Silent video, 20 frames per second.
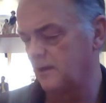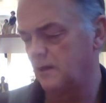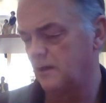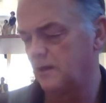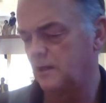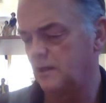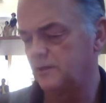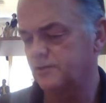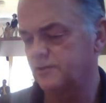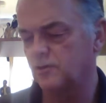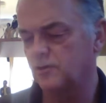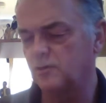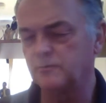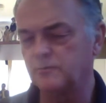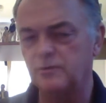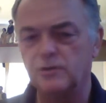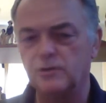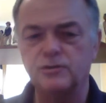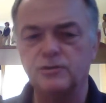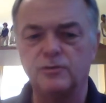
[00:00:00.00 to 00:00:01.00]
and signed
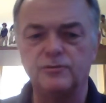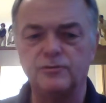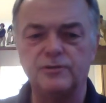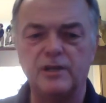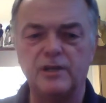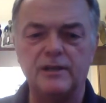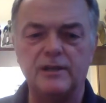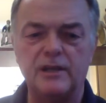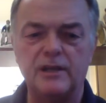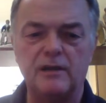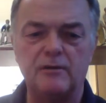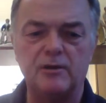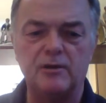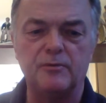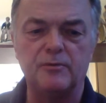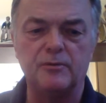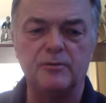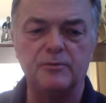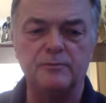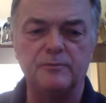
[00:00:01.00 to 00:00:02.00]
by Don down there at the
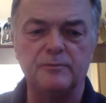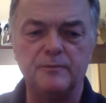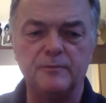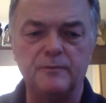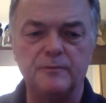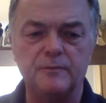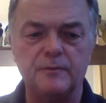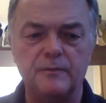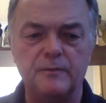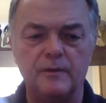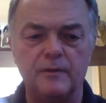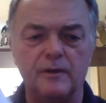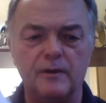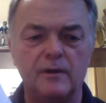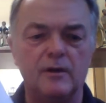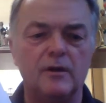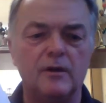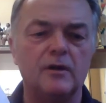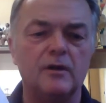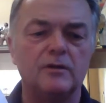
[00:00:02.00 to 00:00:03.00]
bottom.
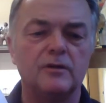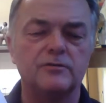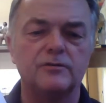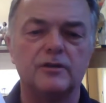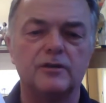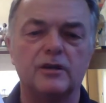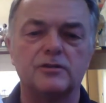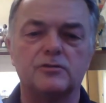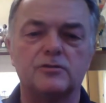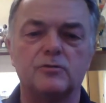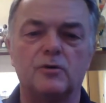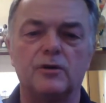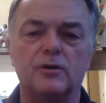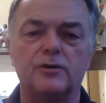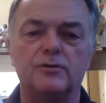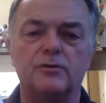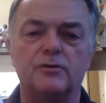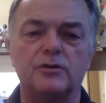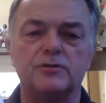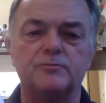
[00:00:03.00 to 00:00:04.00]
So that's quite a
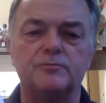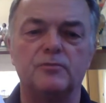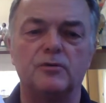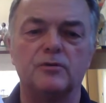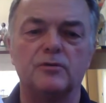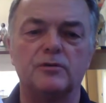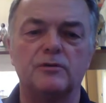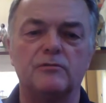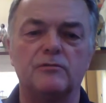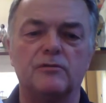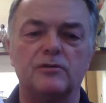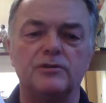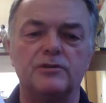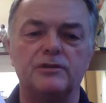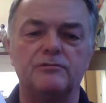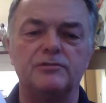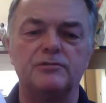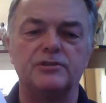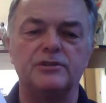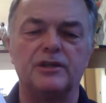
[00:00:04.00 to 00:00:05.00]
nice book. Right,
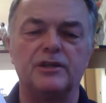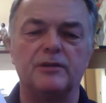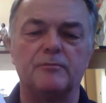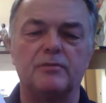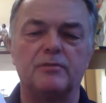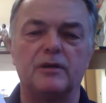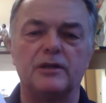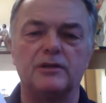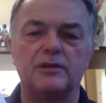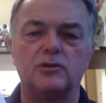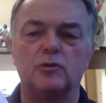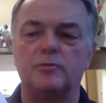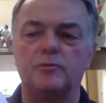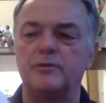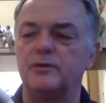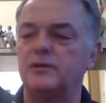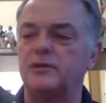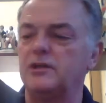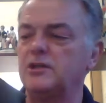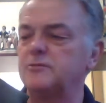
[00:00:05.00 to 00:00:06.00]
there is another plain copy
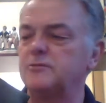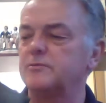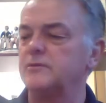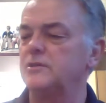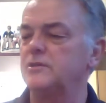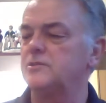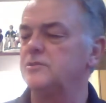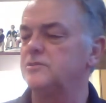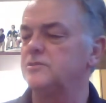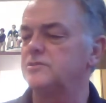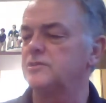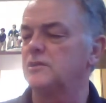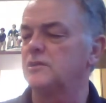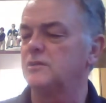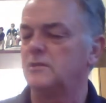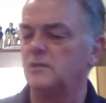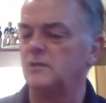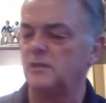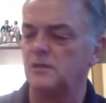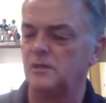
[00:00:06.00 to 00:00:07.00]
of these, but this is
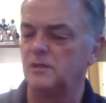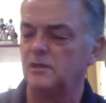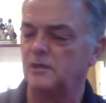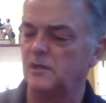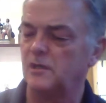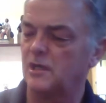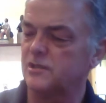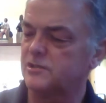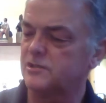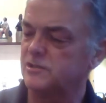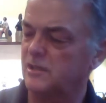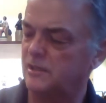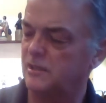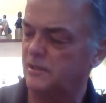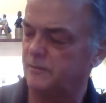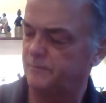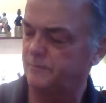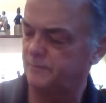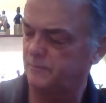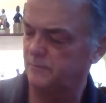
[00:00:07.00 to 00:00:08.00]
that's
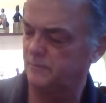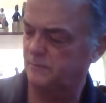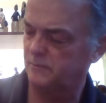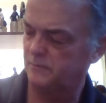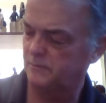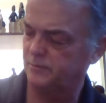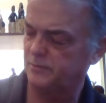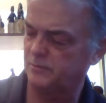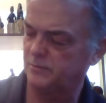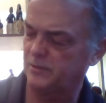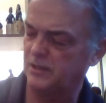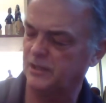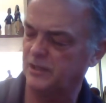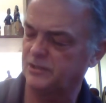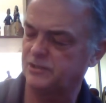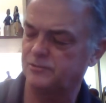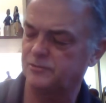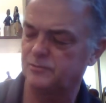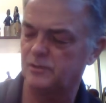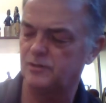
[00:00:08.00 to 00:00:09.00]
another probably
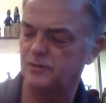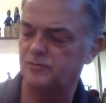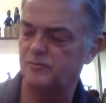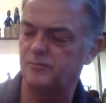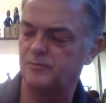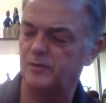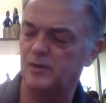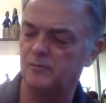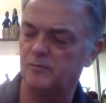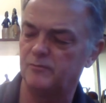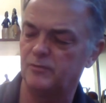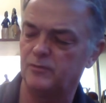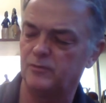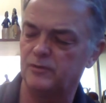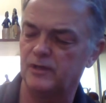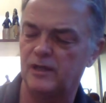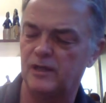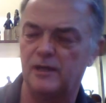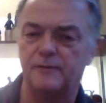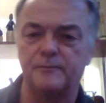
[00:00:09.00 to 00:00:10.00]
£80 to £100 book
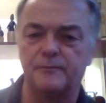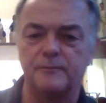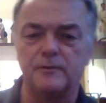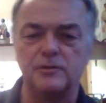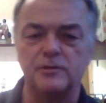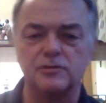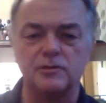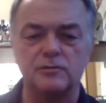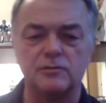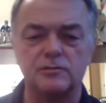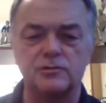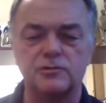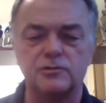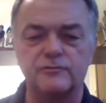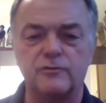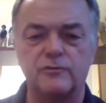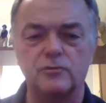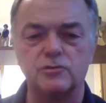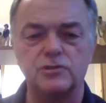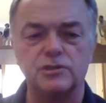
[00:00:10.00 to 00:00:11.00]
there, which I was
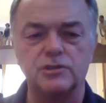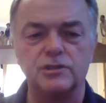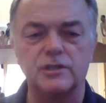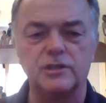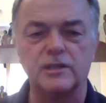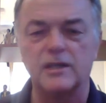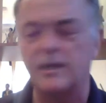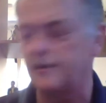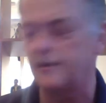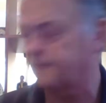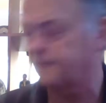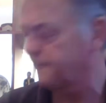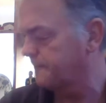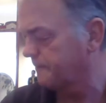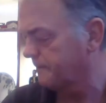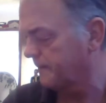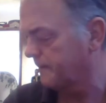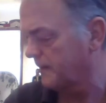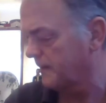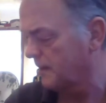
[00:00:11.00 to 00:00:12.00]
fortunate to get.
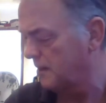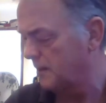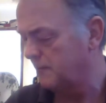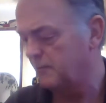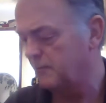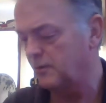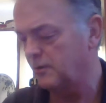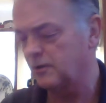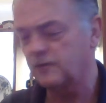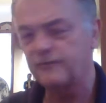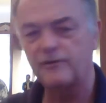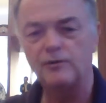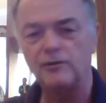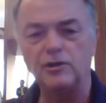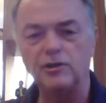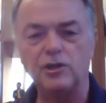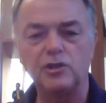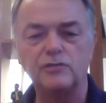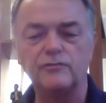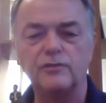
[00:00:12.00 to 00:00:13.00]
But very
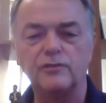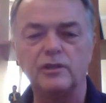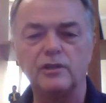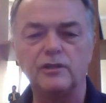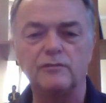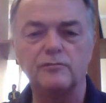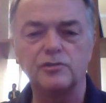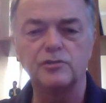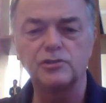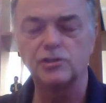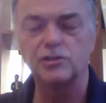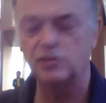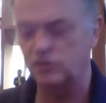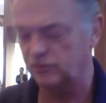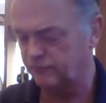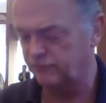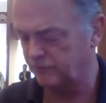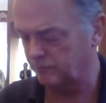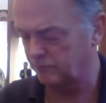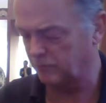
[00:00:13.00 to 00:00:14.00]
useful in the research
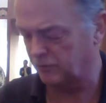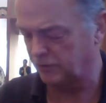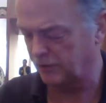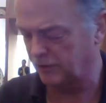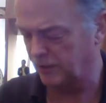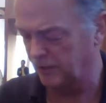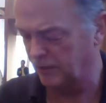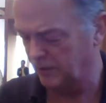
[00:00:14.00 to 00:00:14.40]
for my